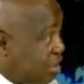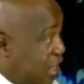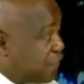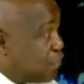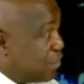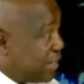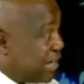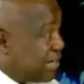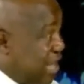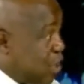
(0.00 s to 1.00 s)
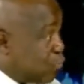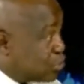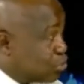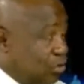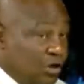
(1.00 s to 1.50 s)
If you look at the
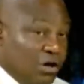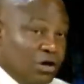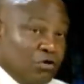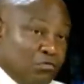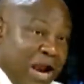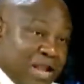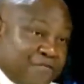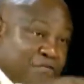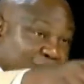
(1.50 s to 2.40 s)
equator, right from